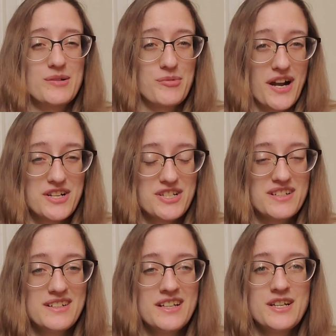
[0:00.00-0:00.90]
Pratchett,
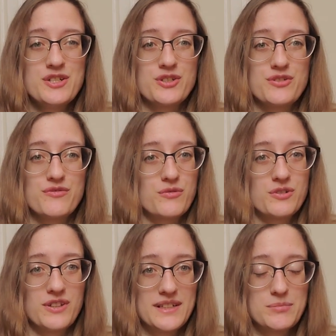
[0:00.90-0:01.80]
just for
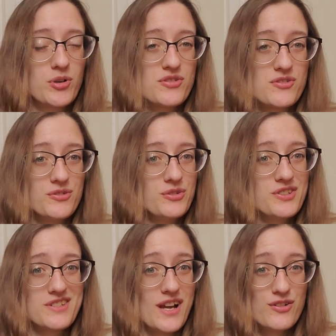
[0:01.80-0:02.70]
like personal
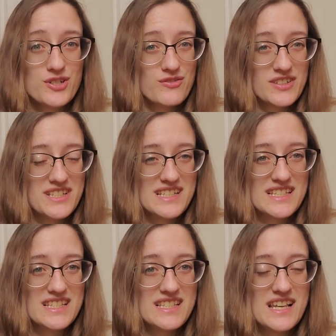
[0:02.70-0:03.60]
nostalgic
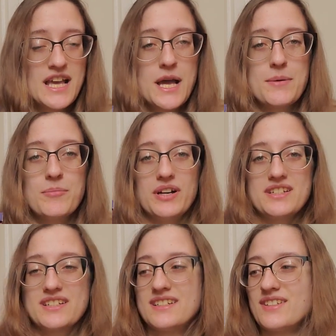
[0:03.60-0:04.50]
reasons,
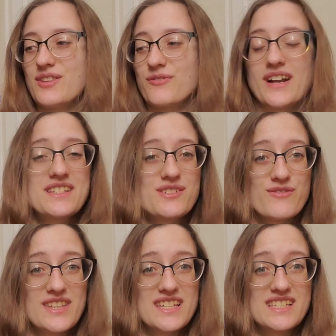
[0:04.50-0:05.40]
but the rest
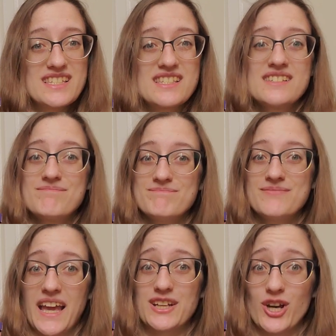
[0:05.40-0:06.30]
of these
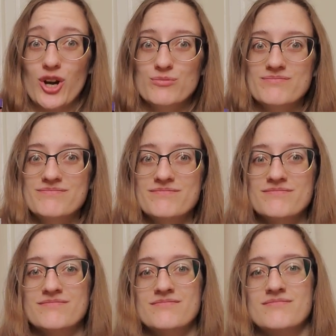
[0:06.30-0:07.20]
can go.
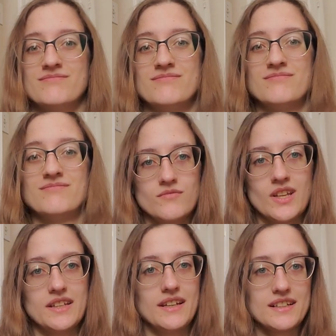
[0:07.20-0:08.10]

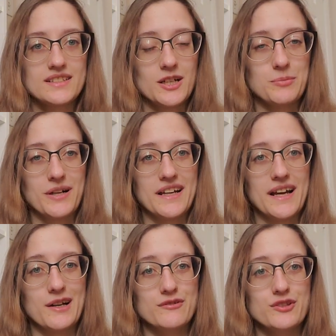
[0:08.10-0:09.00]
Next up, I
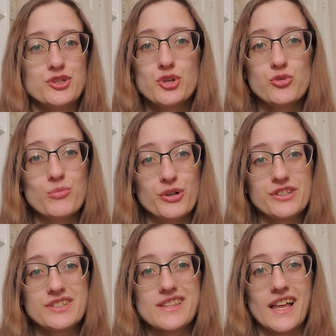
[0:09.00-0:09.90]
have two
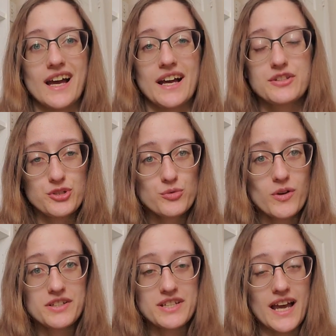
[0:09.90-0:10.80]
books that I do
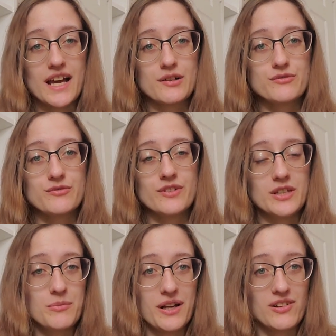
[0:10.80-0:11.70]
want to have
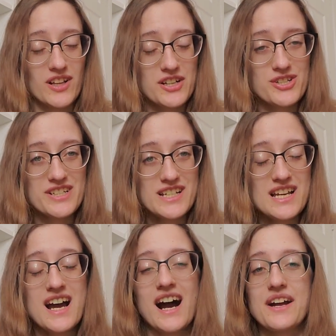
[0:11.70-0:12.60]
in my collection.
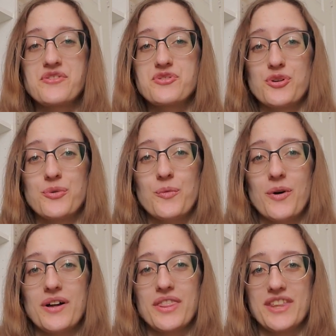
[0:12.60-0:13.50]
I just don't
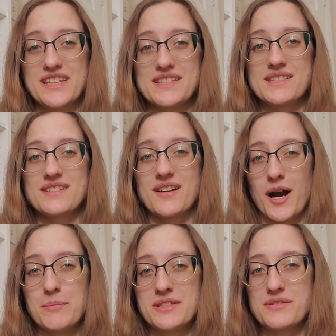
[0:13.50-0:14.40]
want these
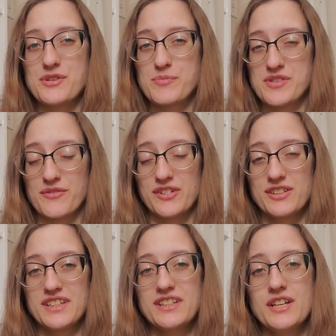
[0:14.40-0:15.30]
copies
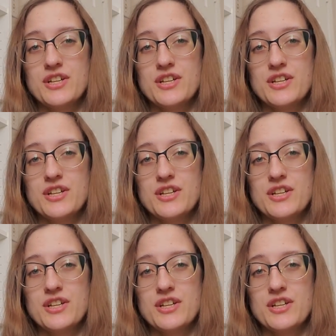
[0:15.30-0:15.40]
specifically.